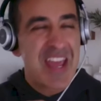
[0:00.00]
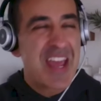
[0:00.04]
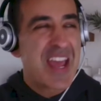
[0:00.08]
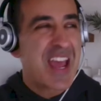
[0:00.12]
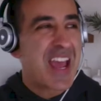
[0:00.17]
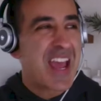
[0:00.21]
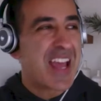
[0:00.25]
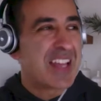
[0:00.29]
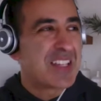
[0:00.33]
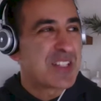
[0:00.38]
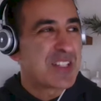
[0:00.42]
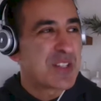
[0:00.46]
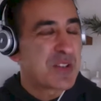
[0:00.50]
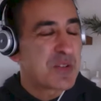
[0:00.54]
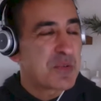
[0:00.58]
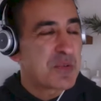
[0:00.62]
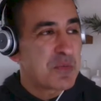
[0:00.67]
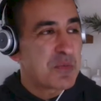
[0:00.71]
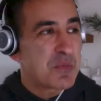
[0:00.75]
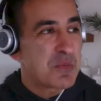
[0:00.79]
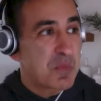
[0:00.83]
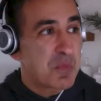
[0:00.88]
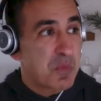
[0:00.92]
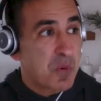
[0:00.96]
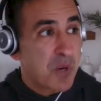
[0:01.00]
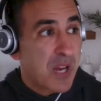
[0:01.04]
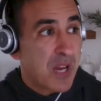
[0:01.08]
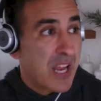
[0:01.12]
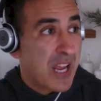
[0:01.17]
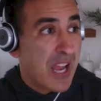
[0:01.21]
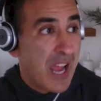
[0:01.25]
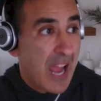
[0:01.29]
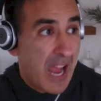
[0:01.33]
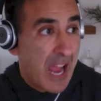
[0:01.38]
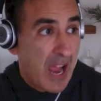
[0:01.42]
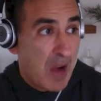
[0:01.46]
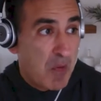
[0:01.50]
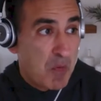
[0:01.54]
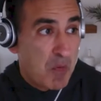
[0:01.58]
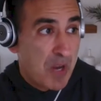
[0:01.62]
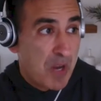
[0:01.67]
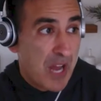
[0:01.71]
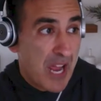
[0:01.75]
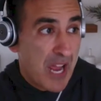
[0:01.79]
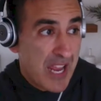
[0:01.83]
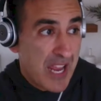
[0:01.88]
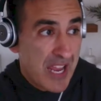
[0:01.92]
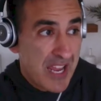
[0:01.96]
and so what
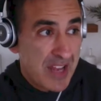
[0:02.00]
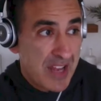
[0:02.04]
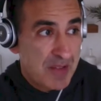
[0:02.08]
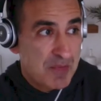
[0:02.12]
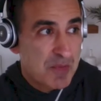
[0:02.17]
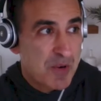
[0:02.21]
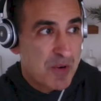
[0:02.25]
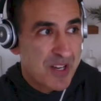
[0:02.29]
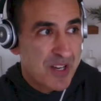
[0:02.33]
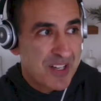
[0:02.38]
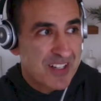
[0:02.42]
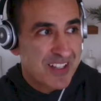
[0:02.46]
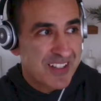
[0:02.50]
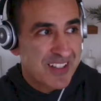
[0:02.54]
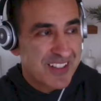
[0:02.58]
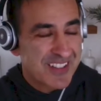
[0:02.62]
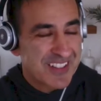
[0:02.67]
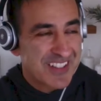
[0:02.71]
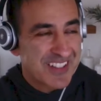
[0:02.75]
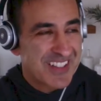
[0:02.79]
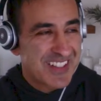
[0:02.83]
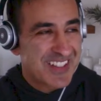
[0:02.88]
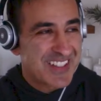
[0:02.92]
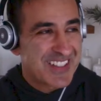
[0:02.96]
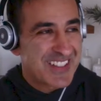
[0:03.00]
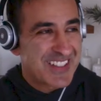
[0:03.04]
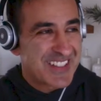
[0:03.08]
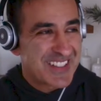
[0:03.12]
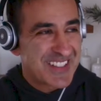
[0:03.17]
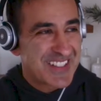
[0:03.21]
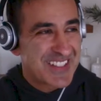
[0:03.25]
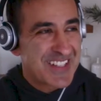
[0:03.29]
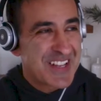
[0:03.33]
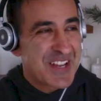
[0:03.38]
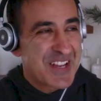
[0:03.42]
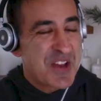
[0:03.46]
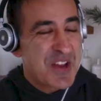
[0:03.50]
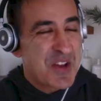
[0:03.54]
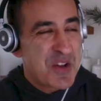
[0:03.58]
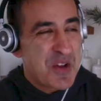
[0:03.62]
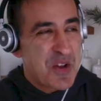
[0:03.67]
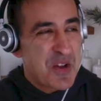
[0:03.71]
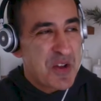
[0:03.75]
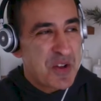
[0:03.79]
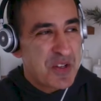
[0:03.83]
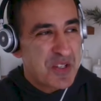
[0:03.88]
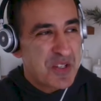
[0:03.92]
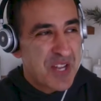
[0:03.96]
I had wanted is
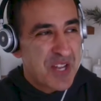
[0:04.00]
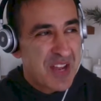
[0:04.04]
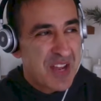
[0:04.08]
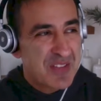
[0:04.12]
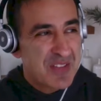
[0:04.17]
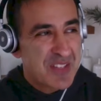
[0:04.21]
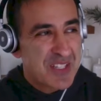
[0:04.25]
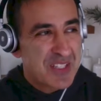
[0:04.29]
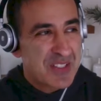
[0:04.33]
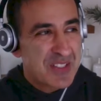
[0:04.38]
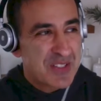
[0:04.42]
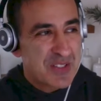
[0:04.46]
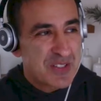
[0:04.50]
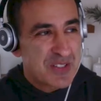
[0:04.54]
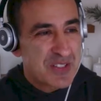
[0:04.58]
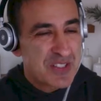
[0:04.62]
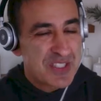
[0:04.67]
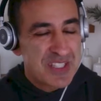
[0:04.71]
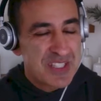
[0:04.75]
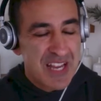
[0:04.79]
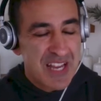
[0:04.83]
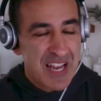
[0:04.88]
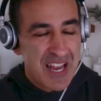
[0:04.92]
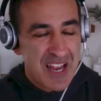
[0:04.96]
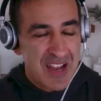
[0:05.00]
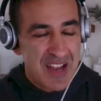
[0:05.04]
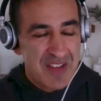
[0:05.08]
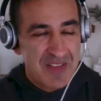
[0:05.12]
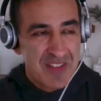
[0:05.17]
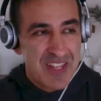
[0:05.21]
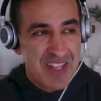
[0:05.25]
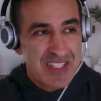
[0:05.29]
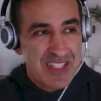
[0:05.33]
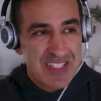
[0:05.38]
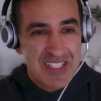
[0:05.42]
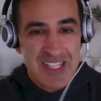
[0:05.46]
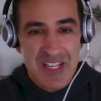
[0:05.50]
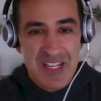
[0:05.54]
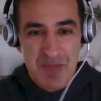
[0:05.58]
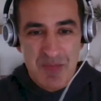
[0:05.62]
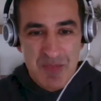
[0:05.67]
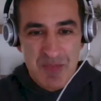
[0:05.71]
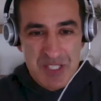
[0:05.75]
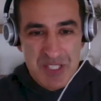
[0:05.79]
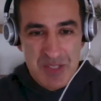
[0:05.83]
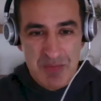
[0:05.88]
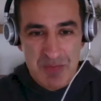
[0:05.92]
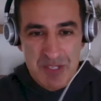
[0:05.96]
to have the adults have that same
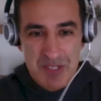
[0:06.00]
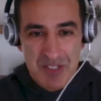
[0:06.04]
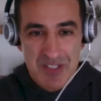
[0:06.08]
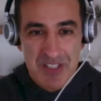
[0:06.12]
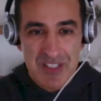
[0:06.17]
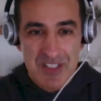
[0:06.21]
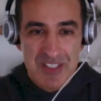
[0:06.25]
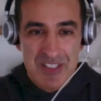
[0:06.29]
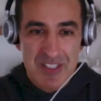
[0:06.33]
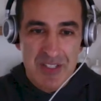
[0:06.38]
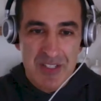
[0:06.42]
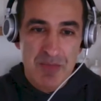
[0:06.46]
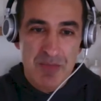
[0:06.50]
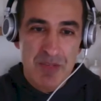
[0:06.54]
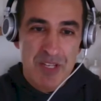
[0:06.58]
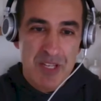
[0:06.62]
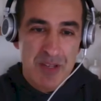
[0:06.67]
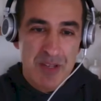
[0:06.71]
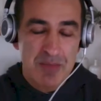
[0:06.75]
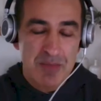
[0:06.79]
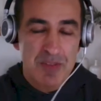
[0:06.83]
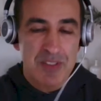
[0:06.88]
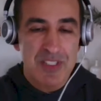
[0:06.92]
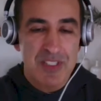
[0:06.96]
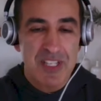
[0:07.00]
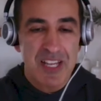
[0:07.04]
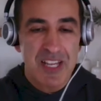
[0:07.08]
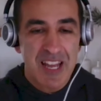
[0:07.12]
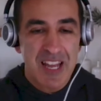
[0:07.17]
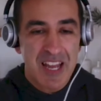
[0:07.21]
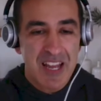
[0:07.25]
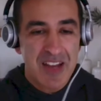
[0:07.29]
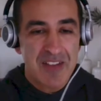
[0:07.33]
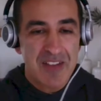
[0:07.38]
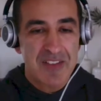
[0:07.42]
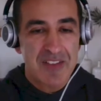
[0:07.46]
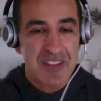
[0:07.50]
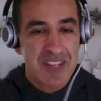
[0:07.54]
experience, to be able to have